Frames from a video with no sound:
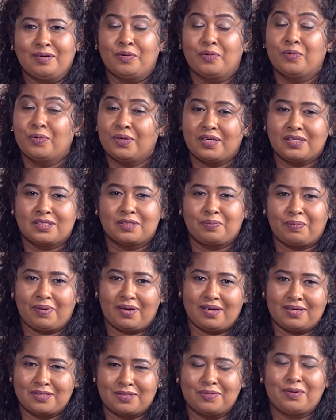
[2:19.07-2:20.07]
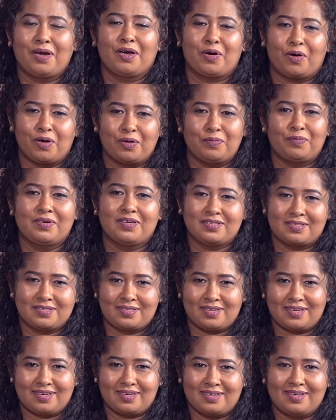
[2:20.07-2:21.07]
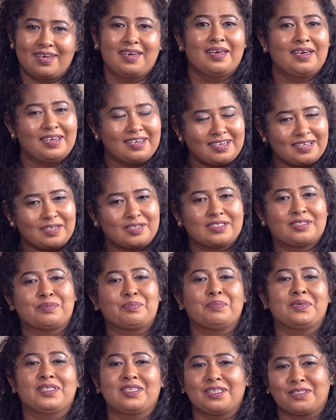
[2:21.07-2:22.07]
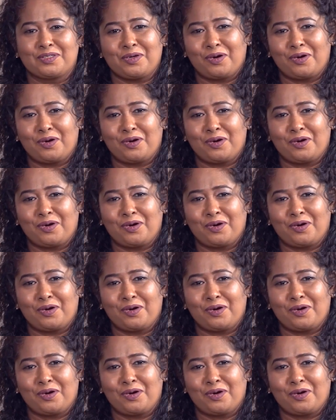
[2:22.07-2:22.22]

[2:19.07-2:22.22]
who inspires you, I always say it's Mrs.